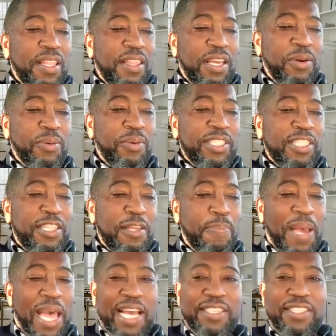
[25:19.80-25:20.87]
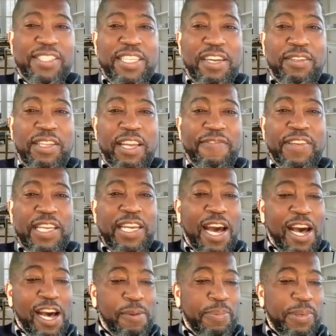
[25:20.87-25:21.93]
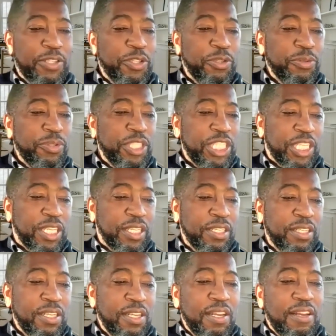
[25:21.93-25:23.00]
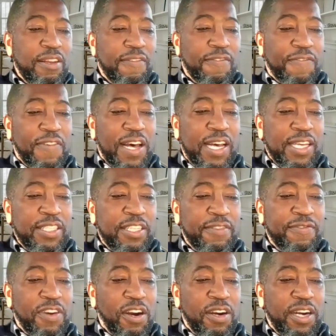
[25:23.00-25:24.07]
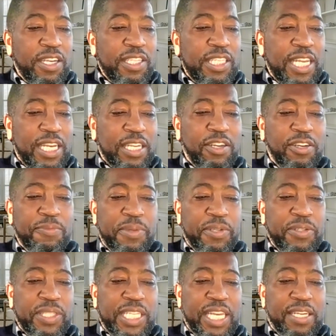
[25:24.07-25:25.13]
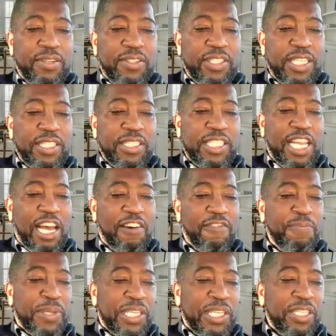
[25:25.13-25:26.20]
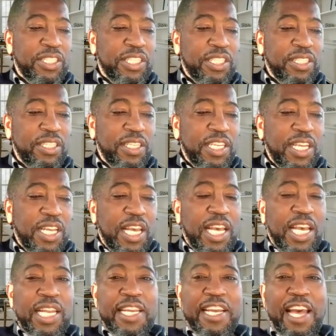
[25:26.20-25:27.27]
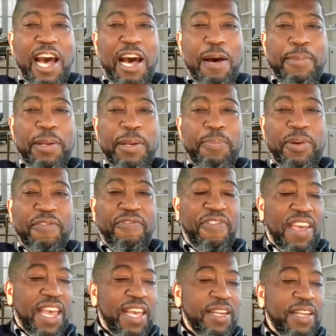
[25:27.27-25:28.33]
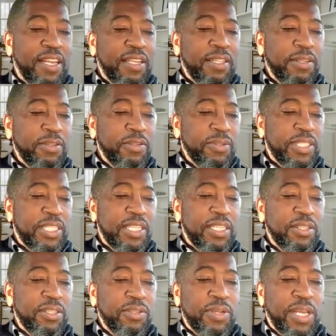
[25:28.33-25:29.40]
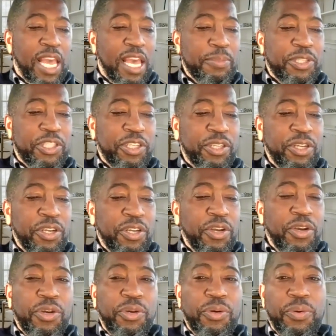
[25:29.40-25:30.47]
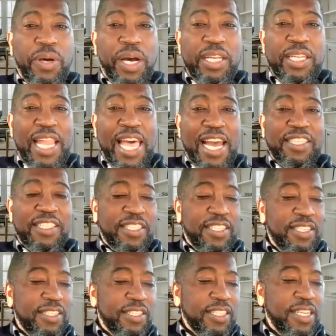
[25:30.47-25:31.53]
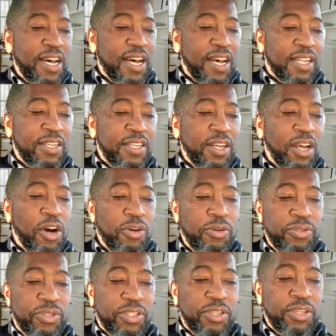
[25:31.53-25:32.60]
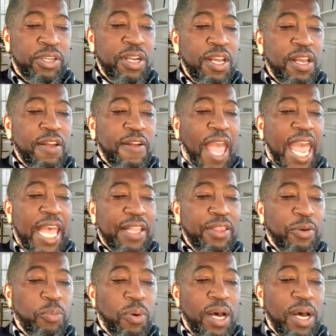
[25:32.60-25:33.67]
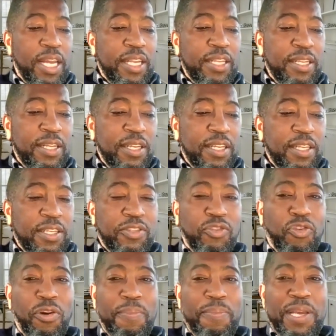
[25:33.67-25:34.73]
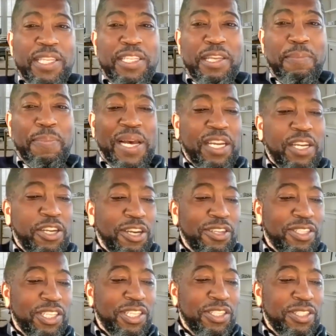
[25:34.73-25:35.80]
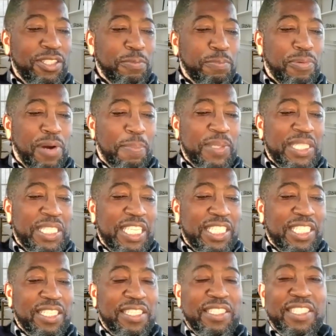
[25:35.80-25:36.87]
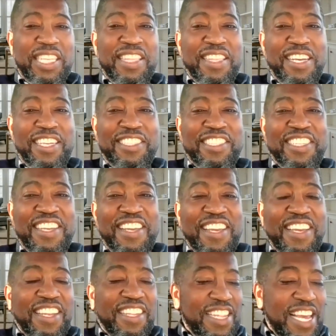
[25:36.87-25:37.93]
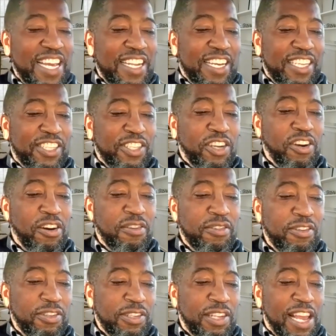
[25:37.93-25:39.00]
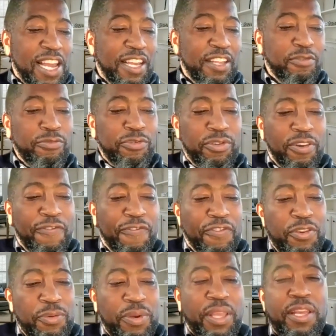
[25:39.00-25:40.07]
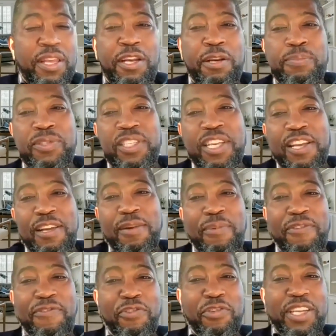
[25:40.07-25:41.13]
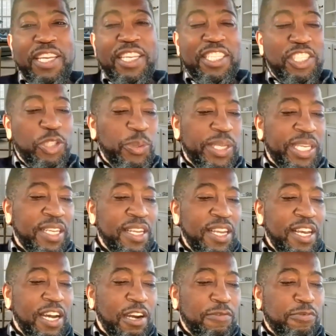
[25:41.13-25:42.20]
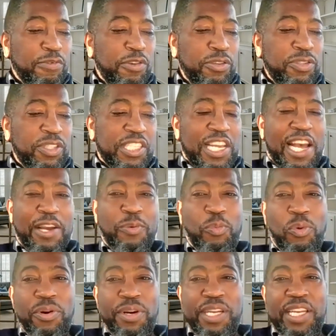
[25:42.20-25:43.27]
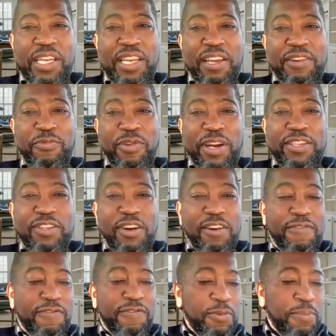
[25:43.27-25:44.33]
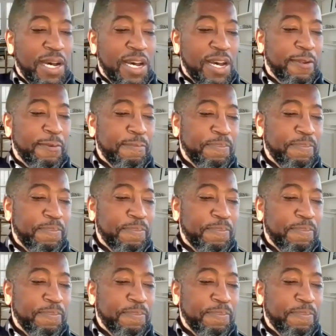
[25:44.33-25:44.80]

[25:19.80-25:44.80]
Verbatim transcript: There was the pastel loving cop in Eugene, fond of Art Deco motels in South Beach, and a comic book fan in Littleton, New Hampshire, who unlatched his gun holster, and the one tormented by Goethe's propositions and thus led us choral like through a few hymns before issuing a roadside warning in Randolph, Vermont.